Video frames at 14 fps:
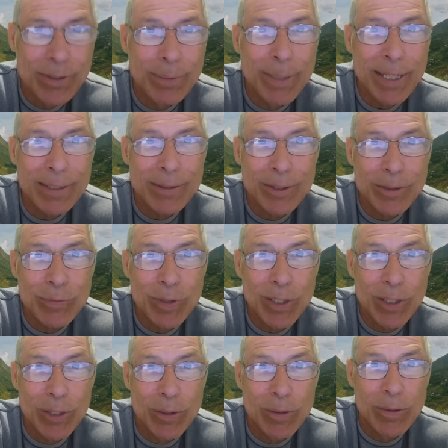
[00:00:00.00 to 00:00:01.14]
To make this
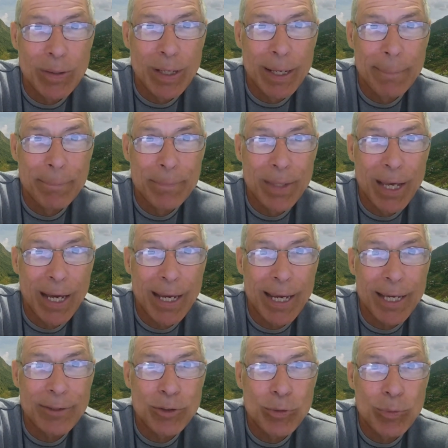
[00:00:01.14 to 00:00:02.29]
video, I
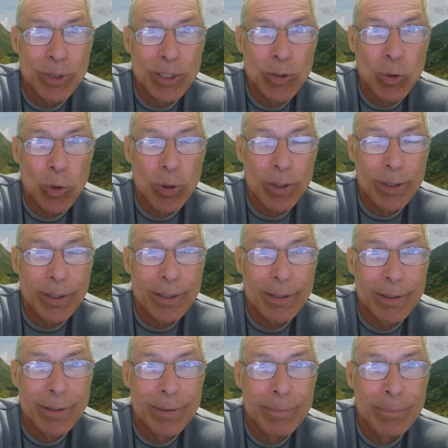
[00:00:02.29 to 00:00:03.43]
had to record
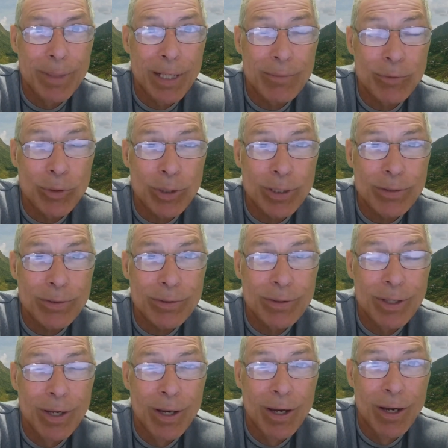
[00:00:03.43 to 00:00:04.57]
my voice
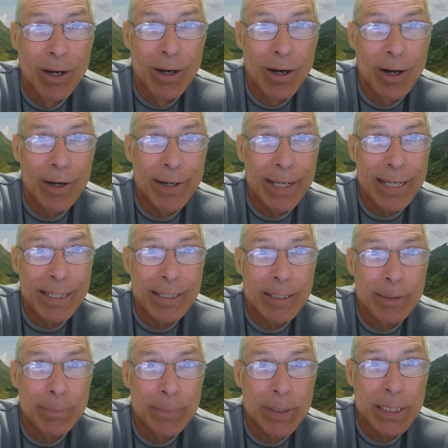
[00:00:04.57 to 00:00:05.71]
on a
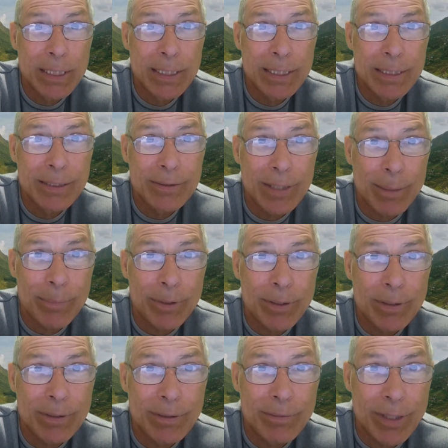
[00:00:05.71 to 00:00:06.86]
completely separate
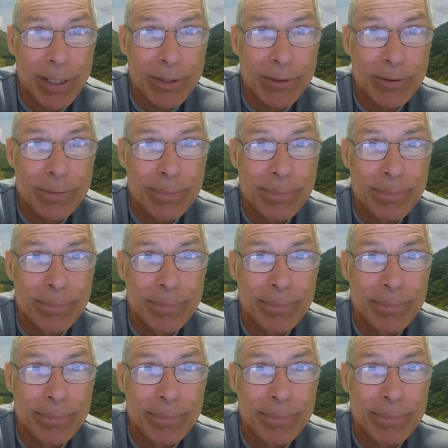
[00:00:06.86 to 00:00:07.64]
device.